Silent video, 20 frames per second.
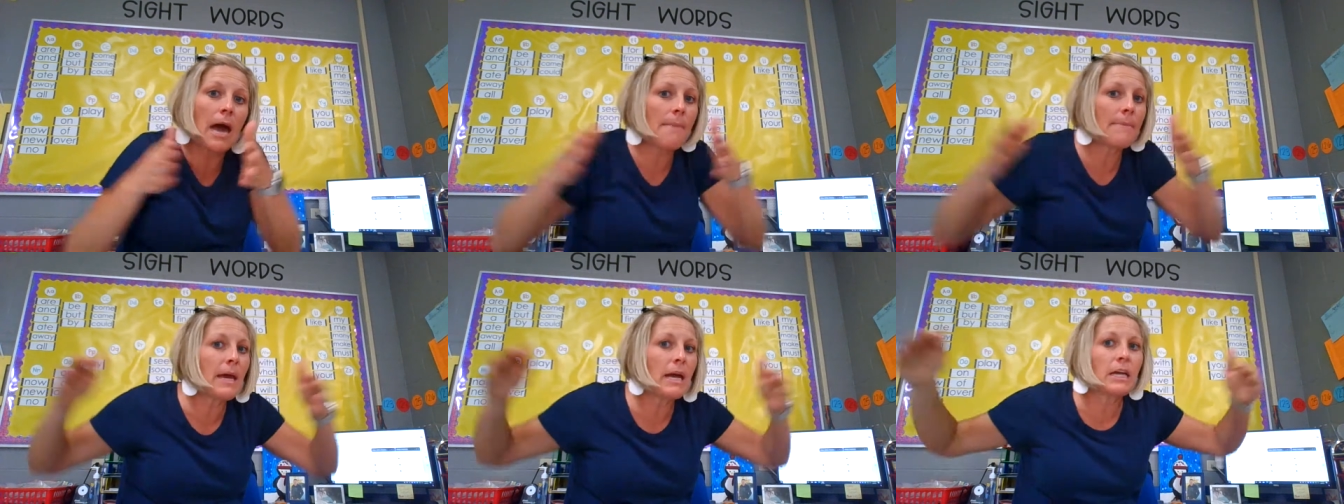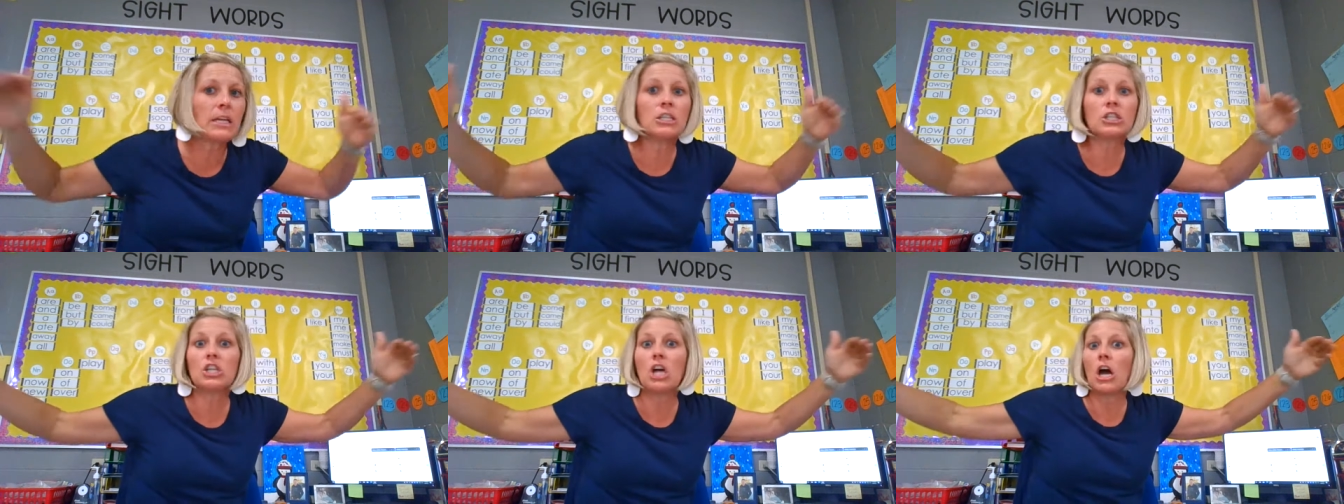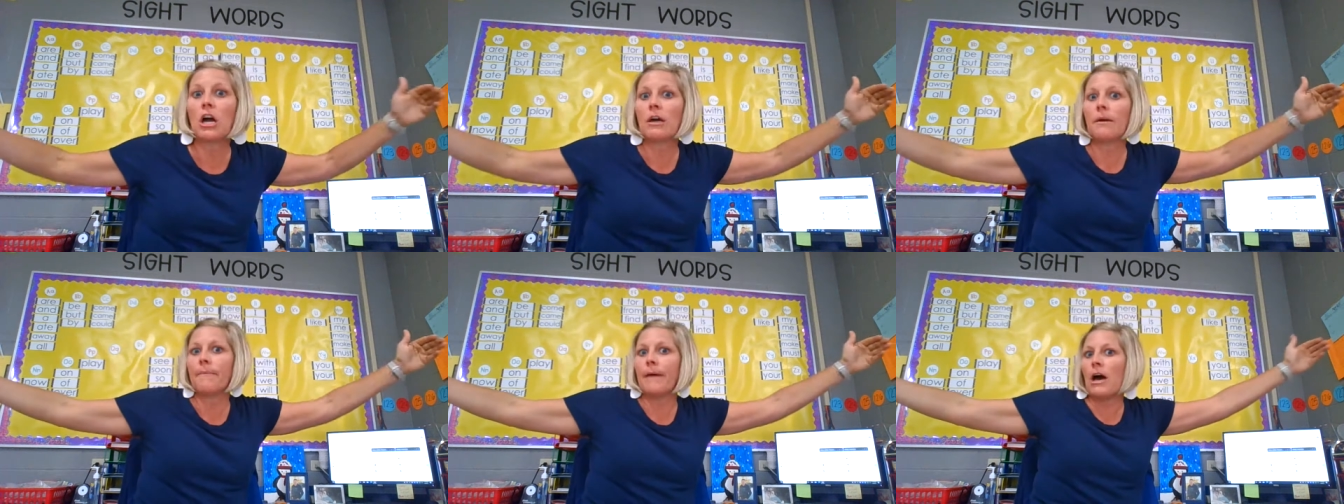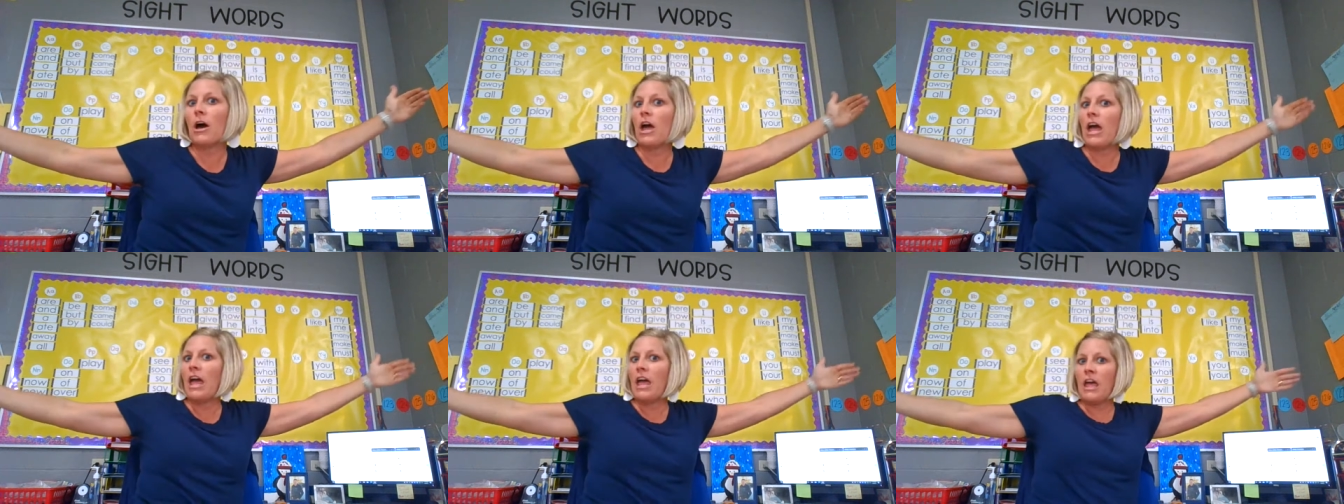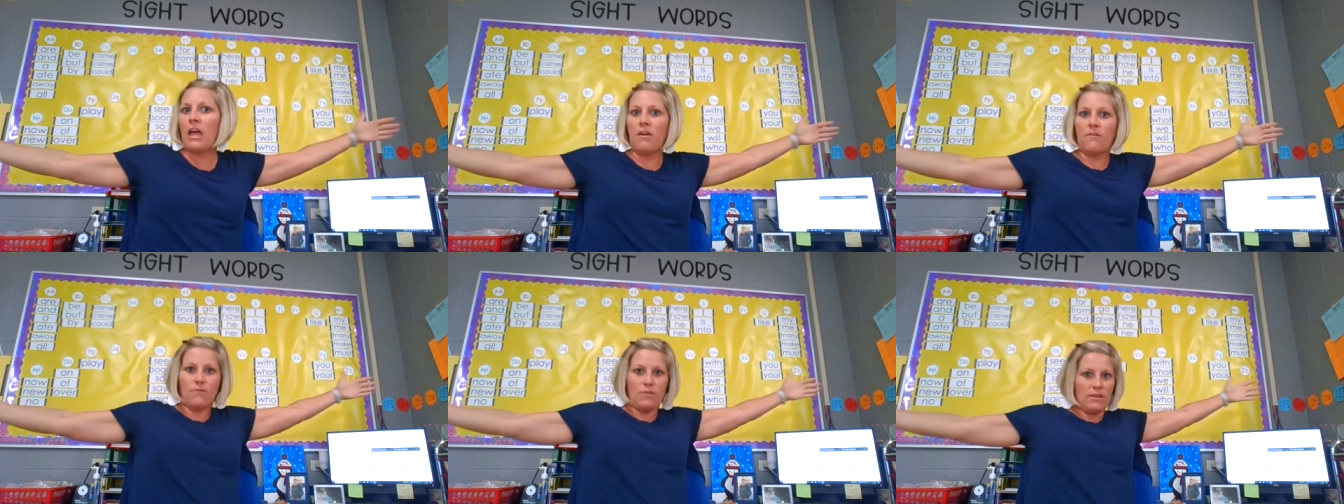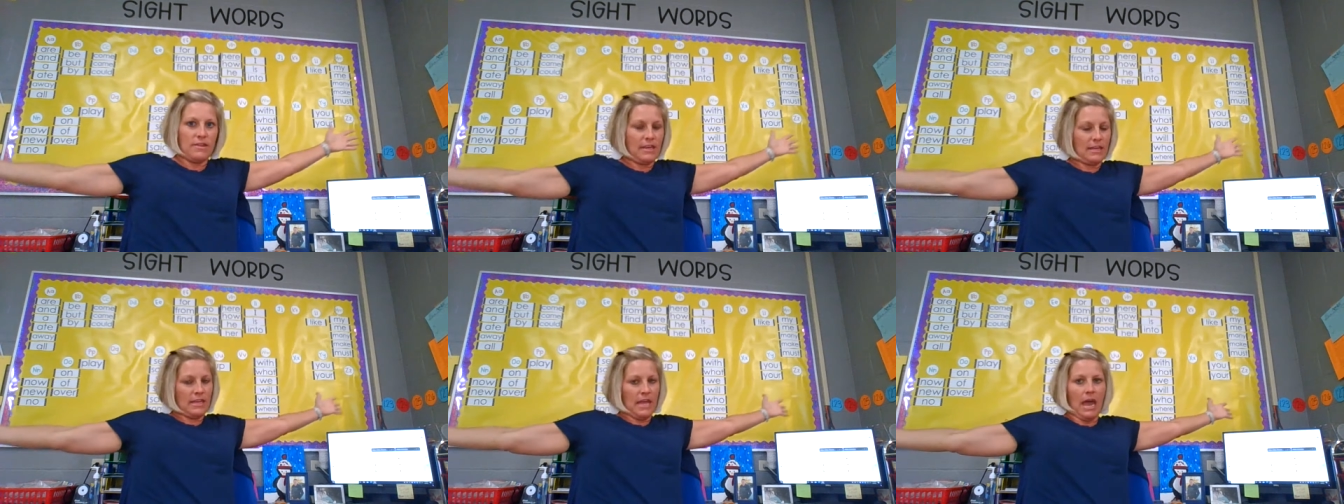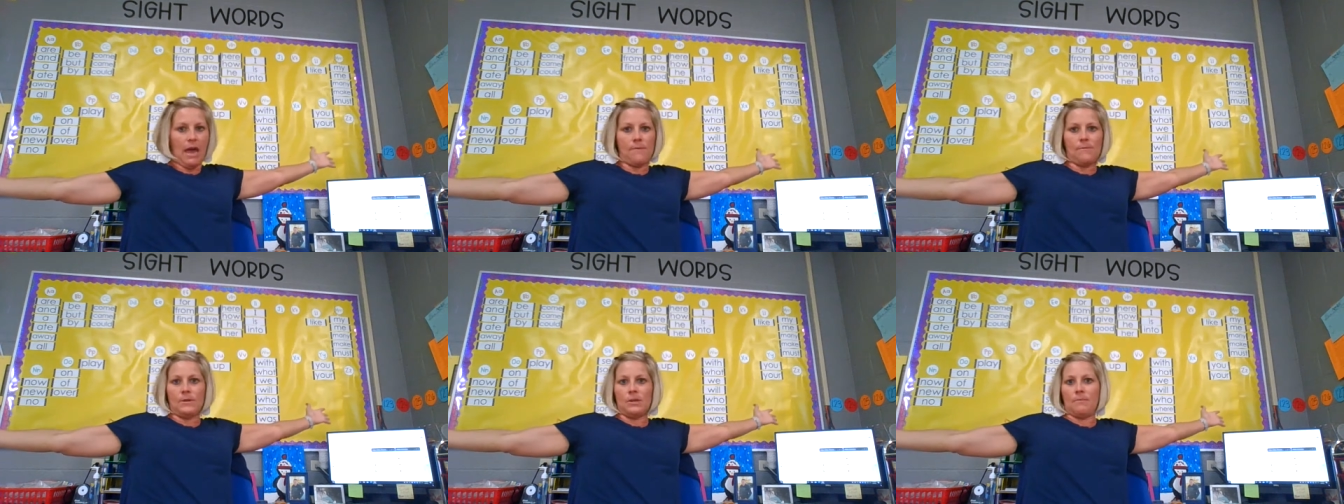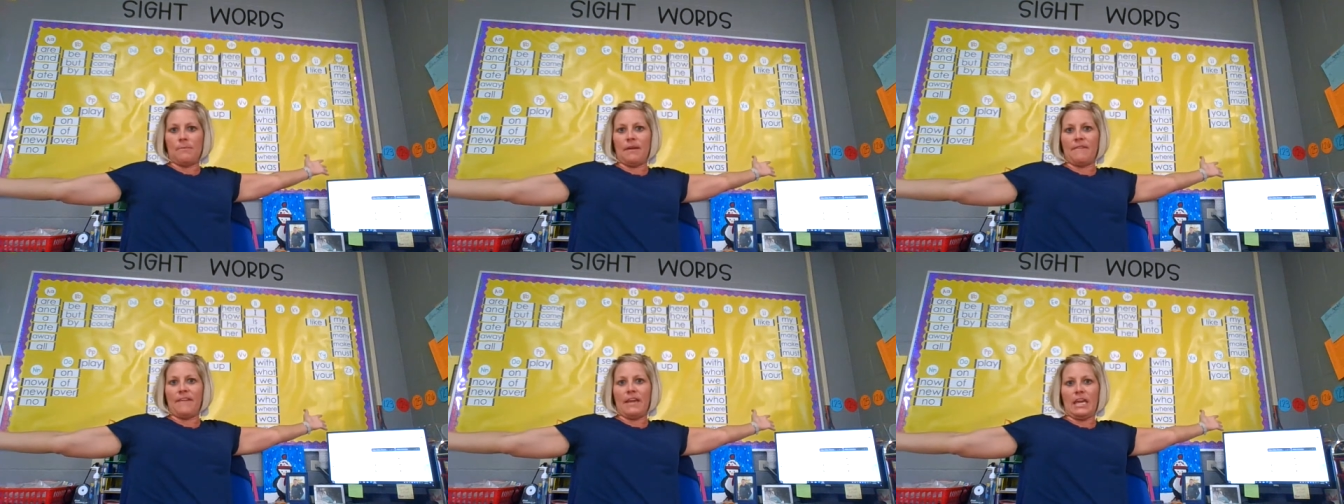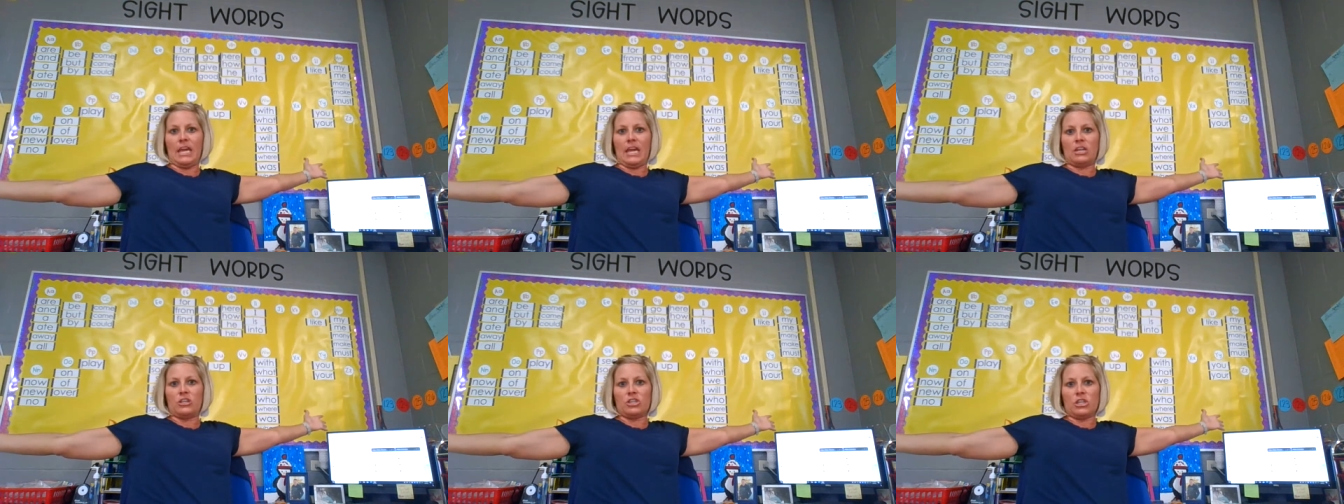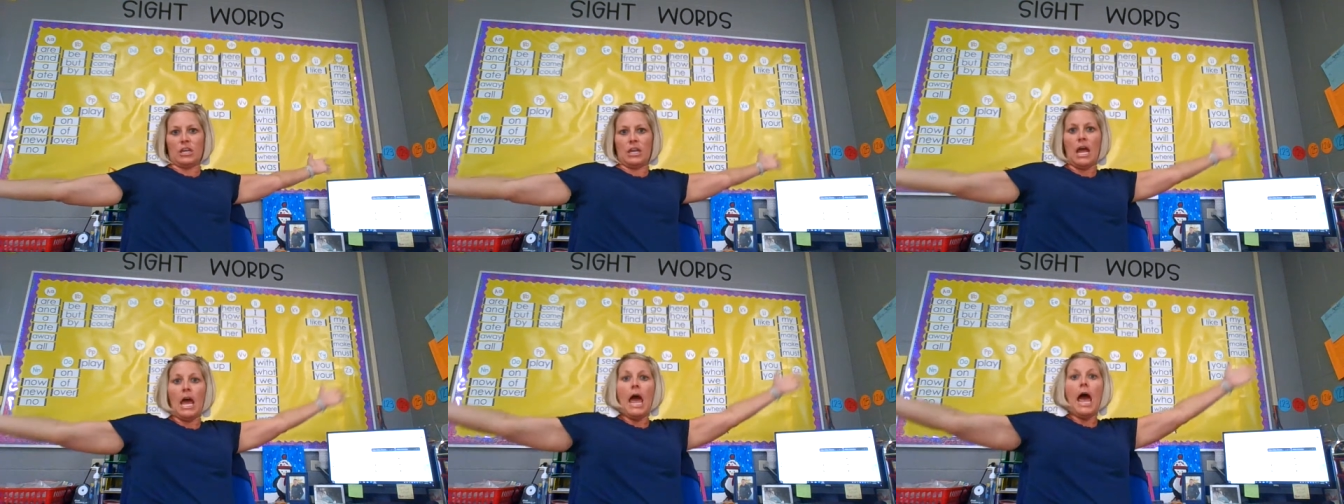I'm not going to talk about everything that happened on my vacation.